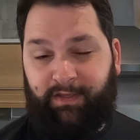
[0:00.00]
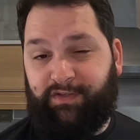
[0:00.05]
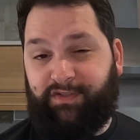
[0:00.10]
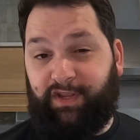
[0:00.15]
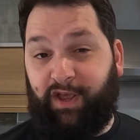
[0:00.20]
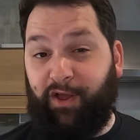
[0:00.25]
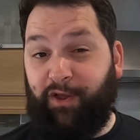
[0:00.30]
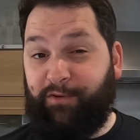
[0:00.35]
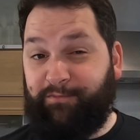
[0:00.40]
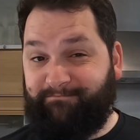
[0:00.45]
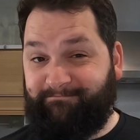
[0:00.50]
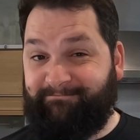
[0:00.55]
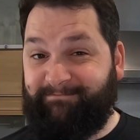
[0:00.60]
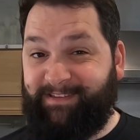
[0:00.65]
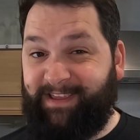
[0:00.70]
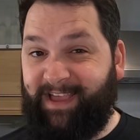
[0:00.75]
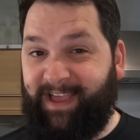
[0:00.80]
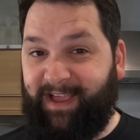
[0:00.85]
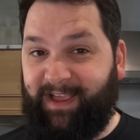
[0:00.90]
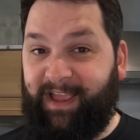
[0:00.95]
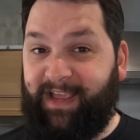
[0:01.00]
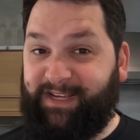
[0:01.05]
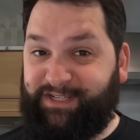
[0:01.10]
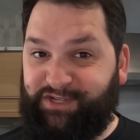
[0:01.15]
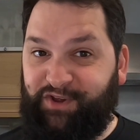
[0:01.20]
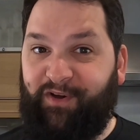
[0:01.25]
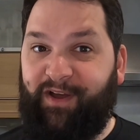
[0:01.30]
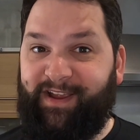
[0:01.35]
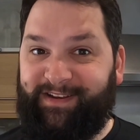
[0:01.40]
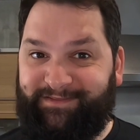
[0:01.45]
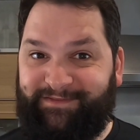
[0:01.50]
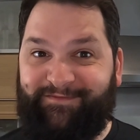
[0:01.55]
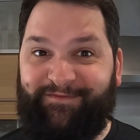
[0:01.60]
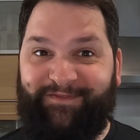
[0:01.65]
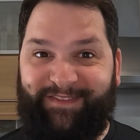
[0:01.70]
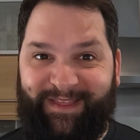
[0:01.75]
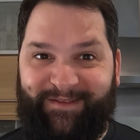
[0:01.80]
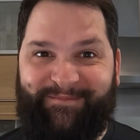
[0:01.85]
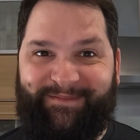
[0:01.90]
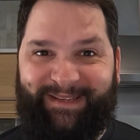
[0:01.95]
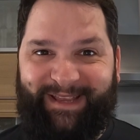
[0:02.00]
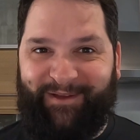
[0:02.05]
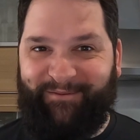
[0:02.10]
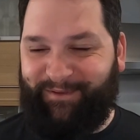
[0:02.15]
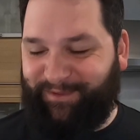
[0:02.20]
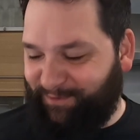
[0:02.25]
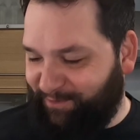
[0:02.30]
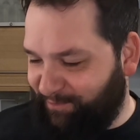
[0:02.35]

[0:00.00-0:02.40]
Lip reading: So yeah, excited for them to get with